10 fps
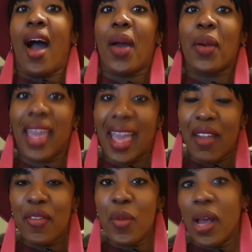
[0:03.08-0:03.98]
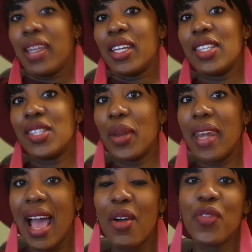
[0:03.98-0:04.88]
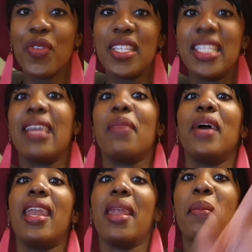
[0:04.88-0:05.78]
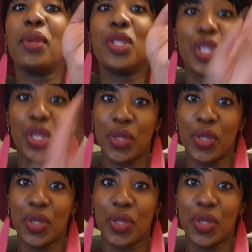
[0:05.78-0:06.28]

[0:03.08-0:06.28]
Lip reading: Okay, everyone. So now for tip number two,